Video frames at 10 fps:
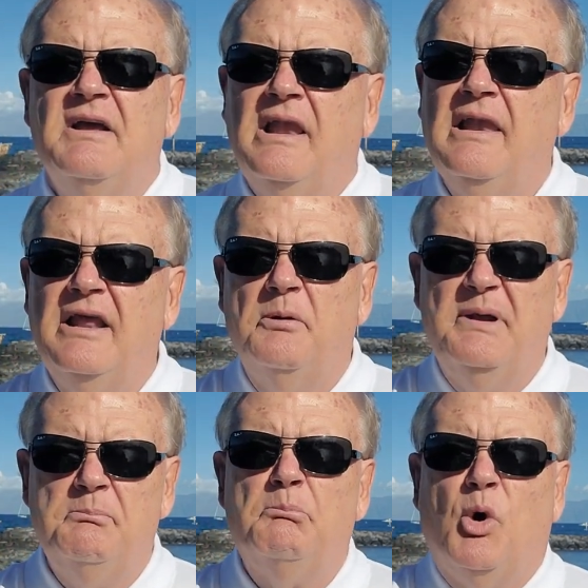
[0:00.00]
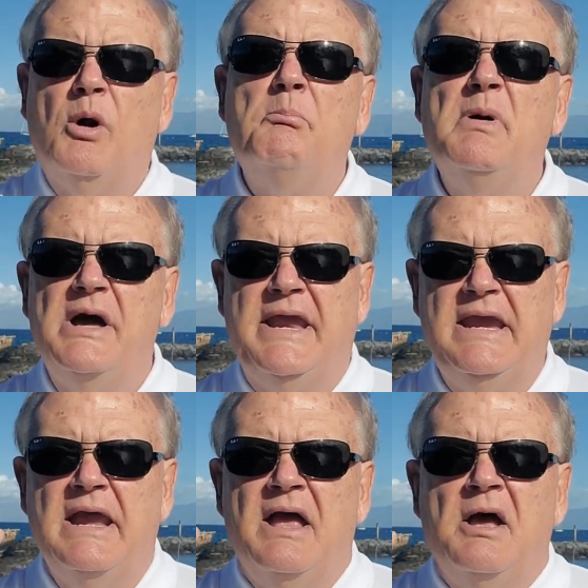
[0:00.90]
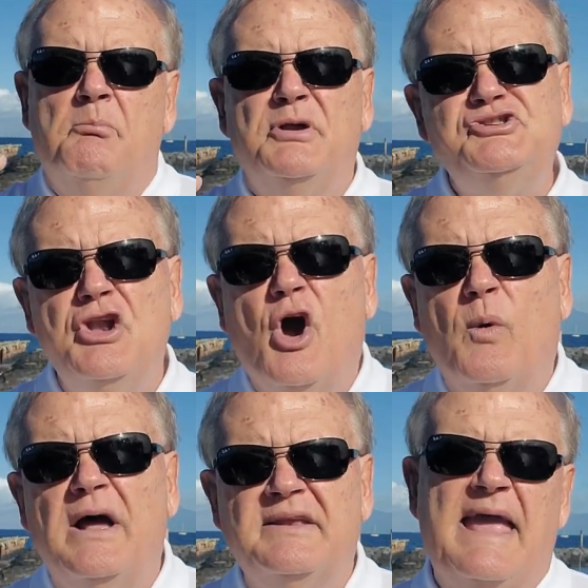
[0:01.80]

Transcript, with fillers: a little bit more money, but you know what?